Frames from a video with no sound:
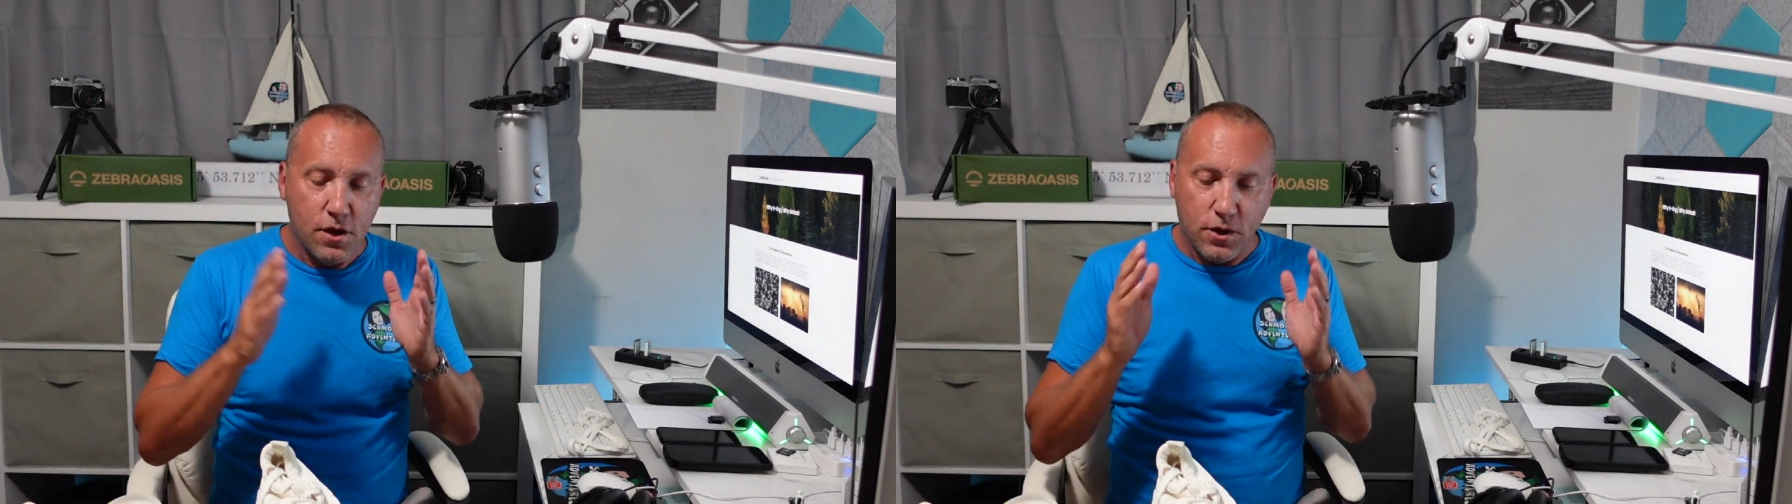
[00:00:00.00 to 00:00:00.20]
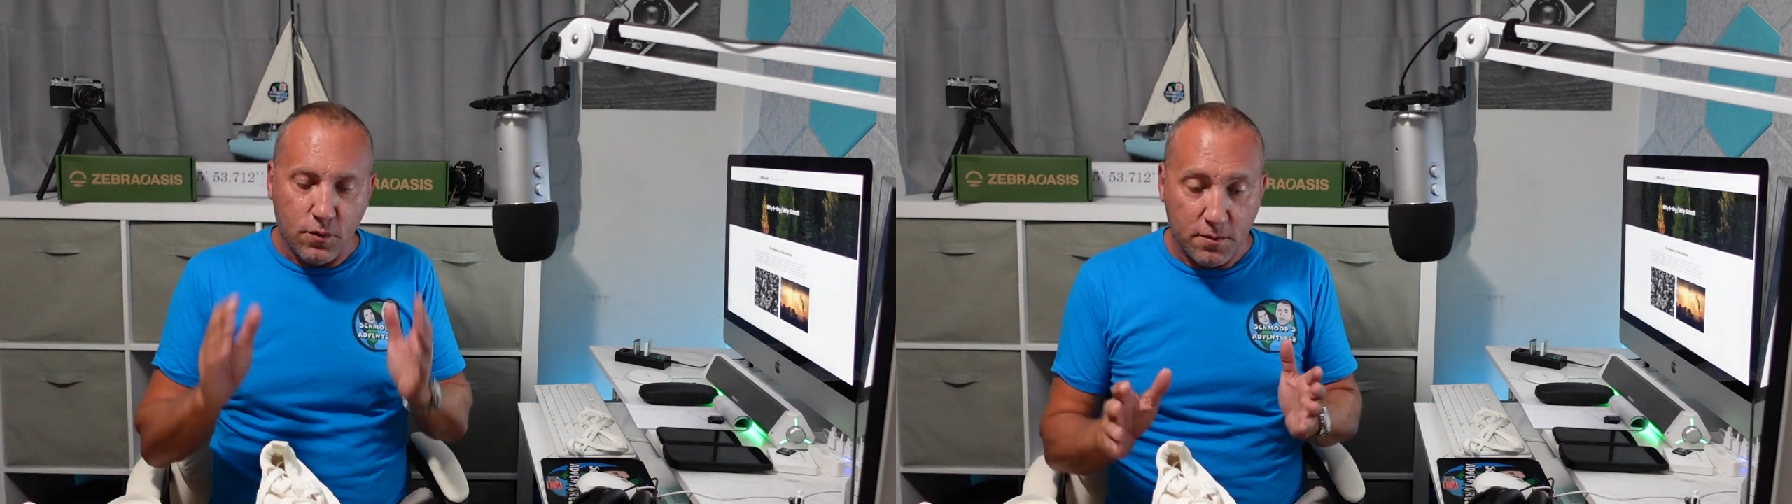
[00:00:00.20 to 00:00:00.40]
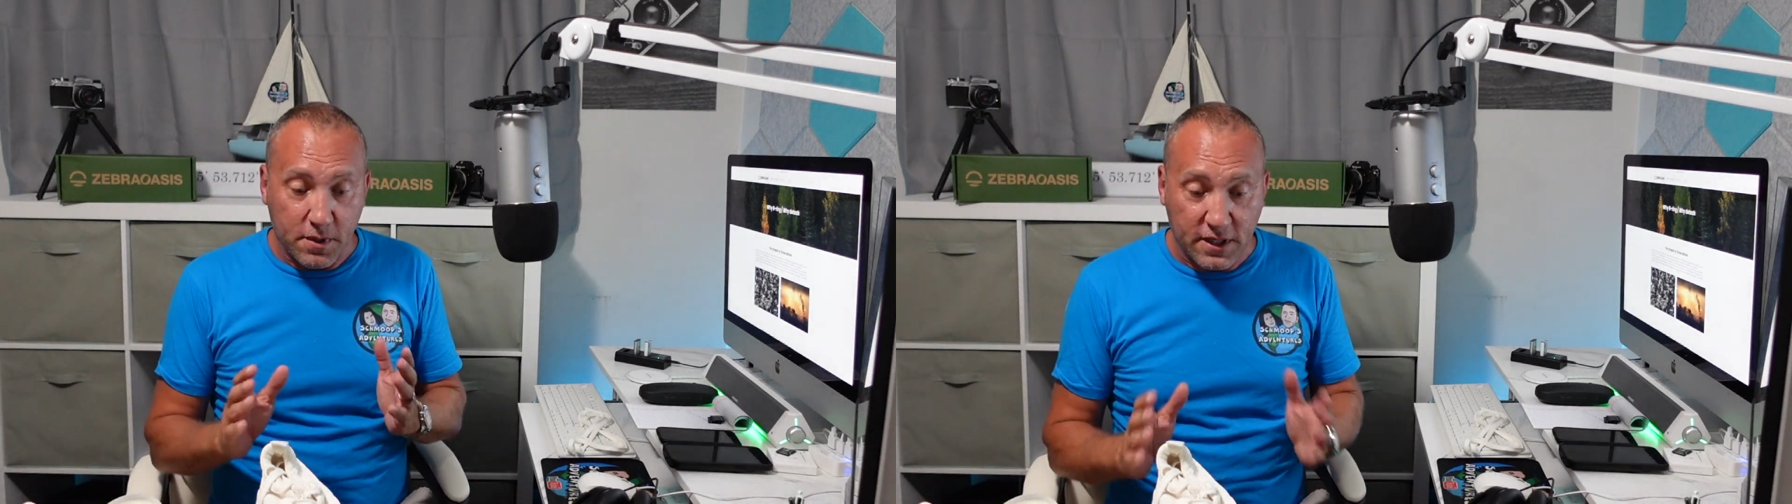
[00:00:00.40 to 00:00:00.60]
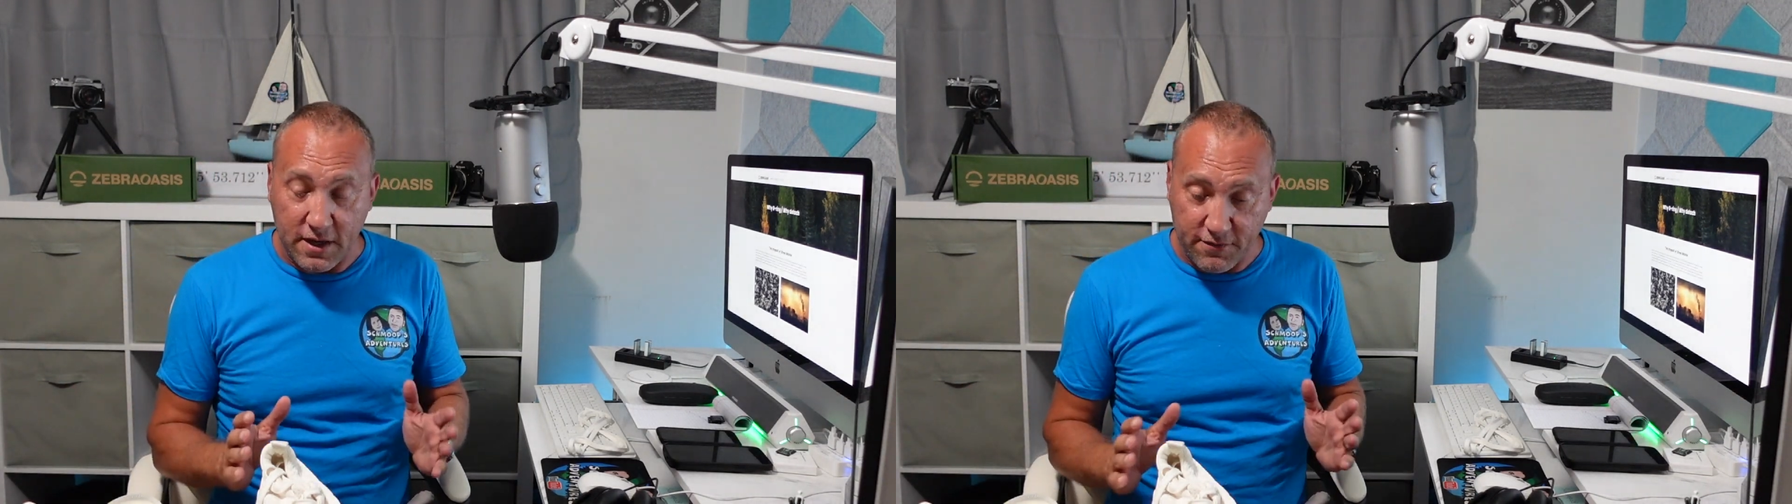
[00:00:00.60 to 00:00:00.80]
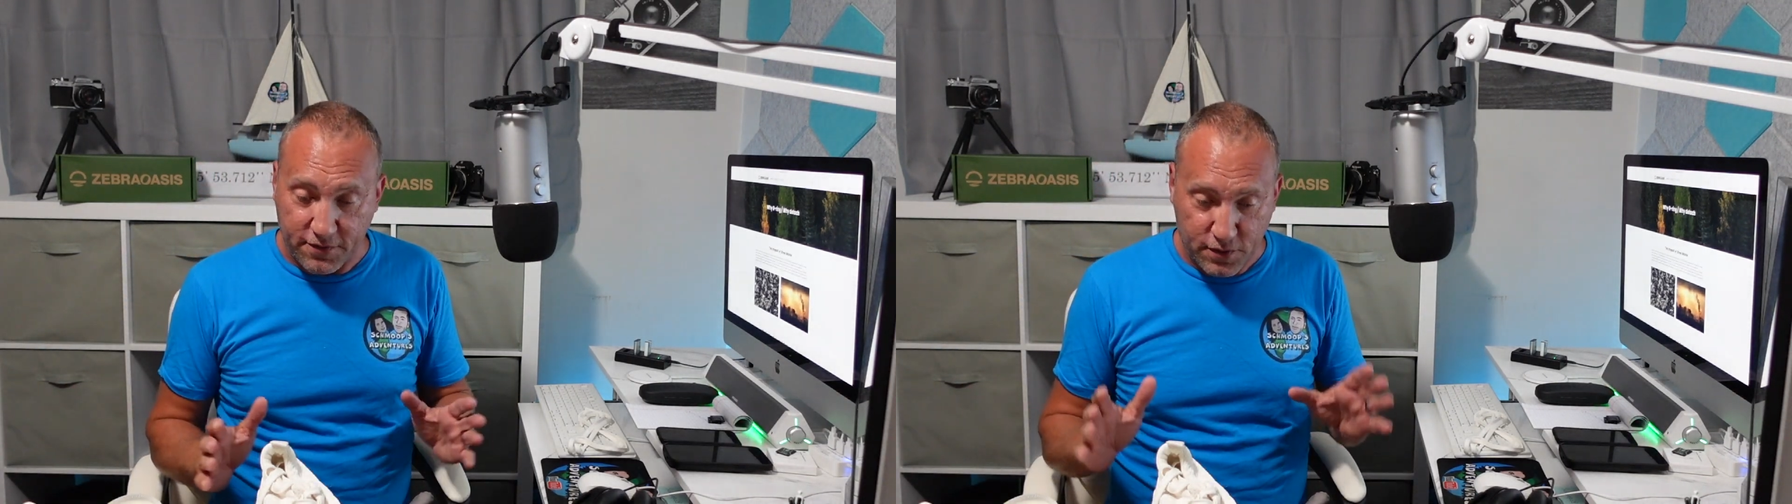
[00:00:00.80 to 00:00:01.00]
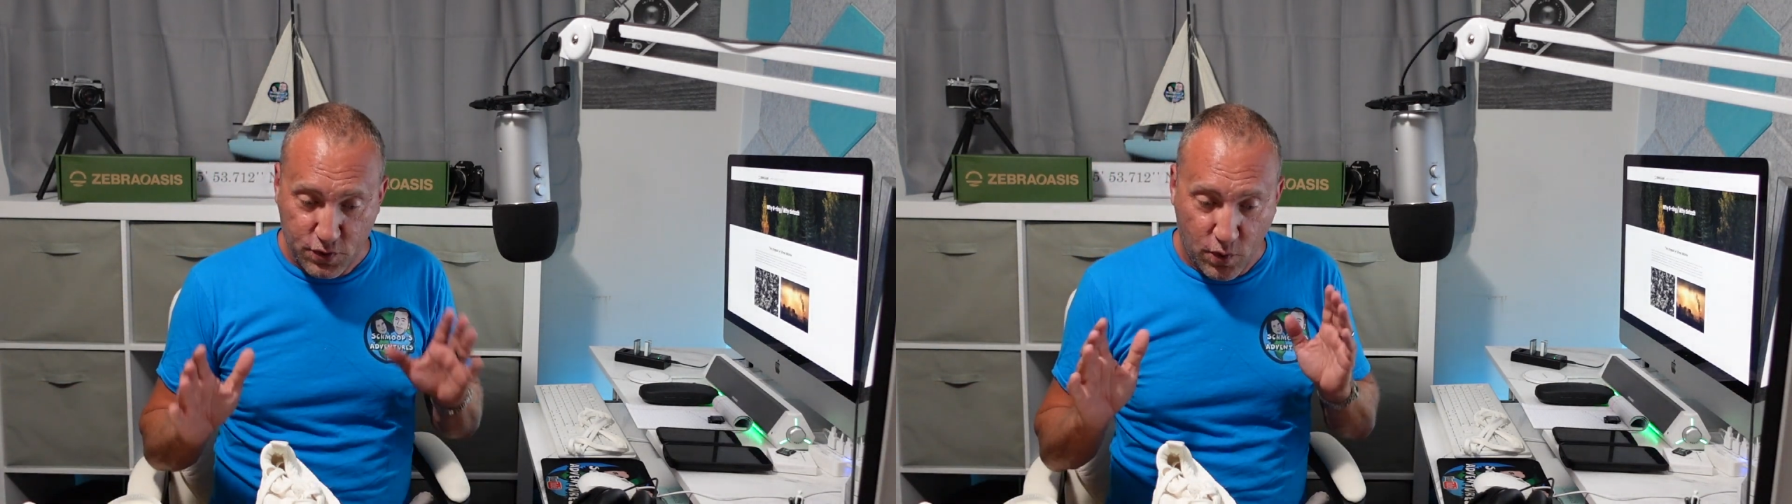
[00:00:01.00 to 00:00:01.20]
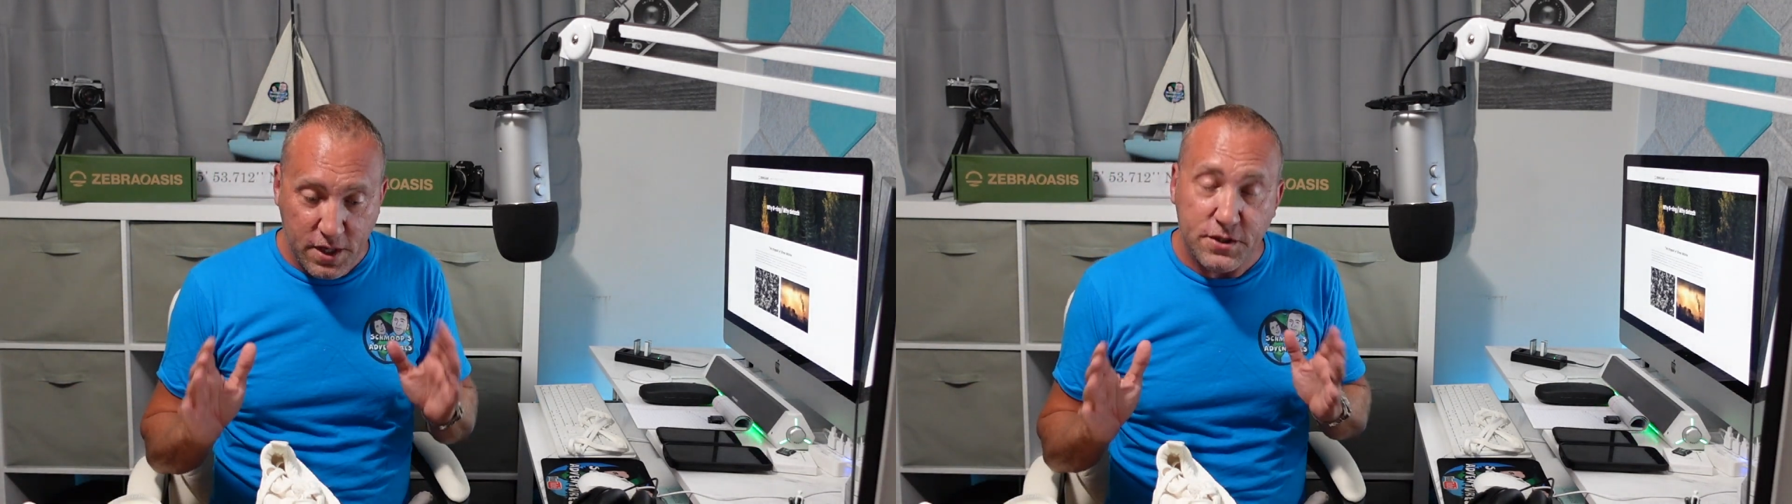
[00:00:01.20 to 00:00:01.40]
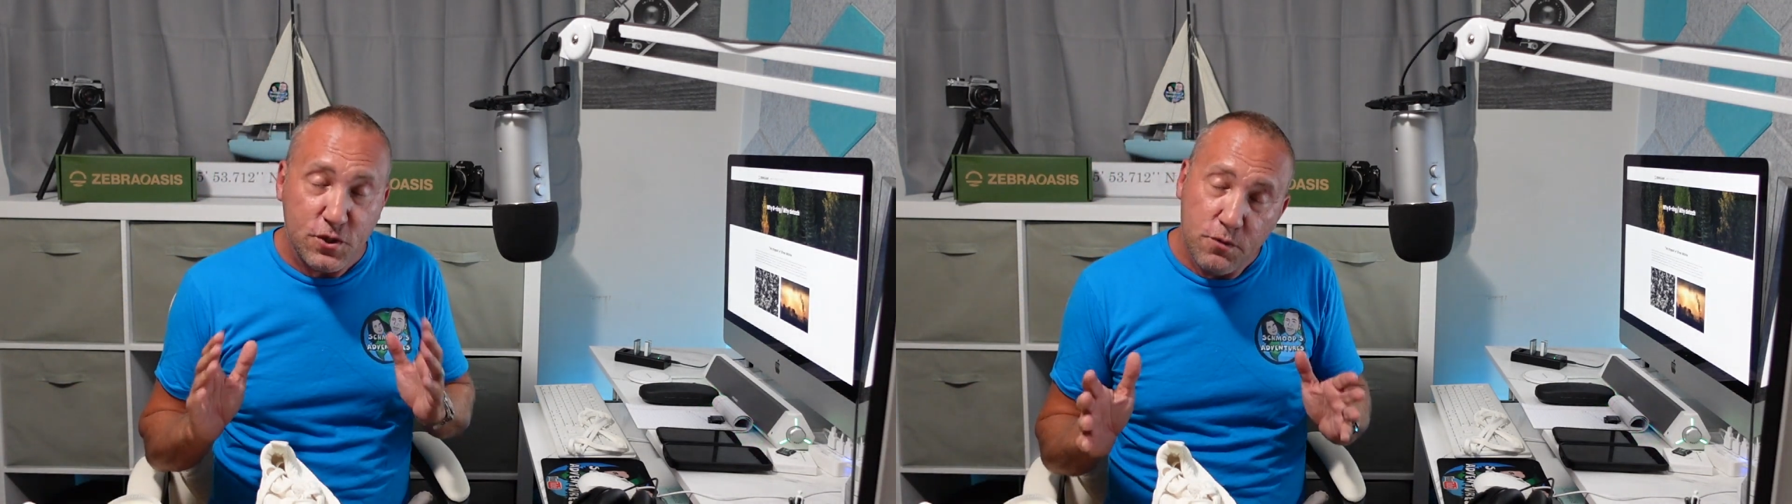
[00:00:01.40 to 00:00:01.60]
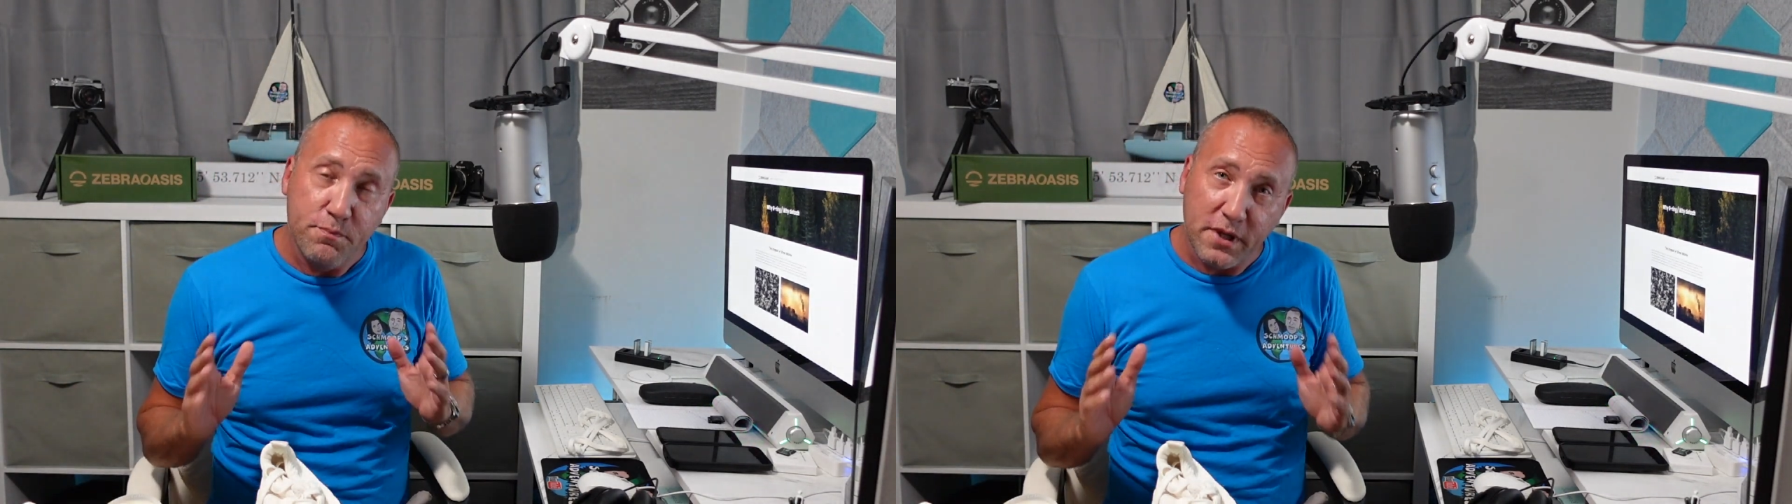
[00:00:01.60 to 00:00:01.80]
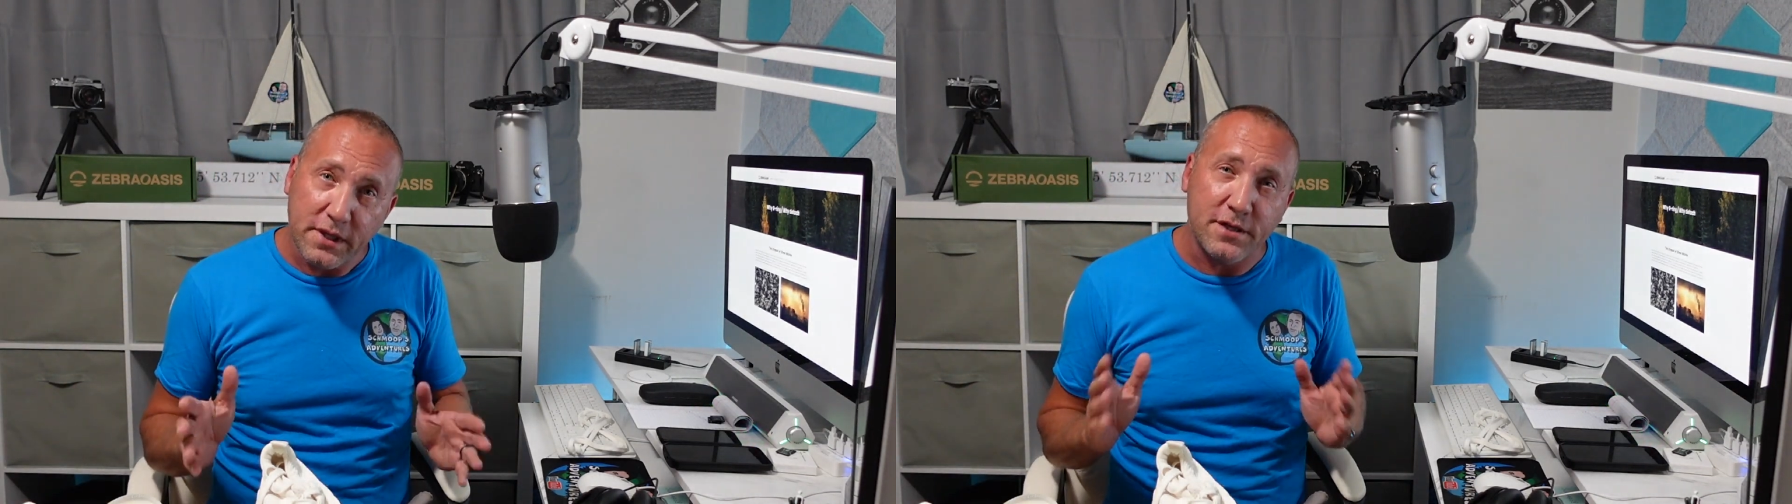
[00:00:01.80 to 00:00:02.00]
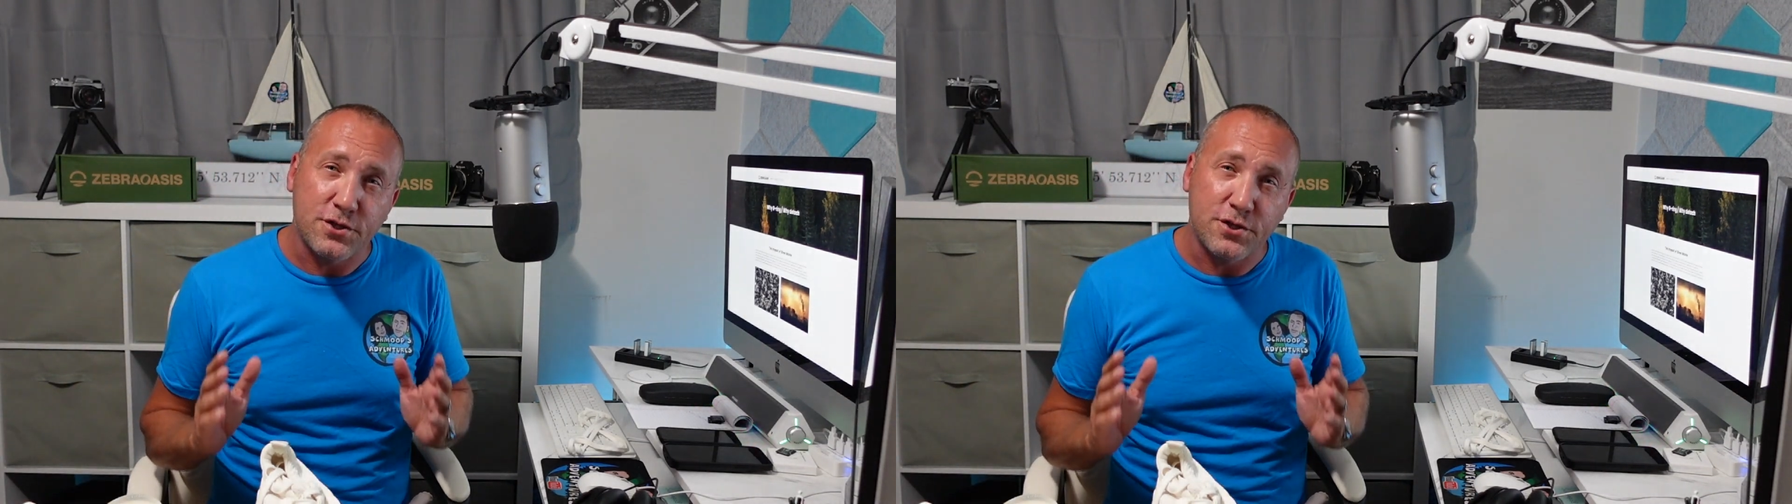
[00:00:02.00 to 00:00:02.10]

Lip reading: you wouldn't believe 22 billion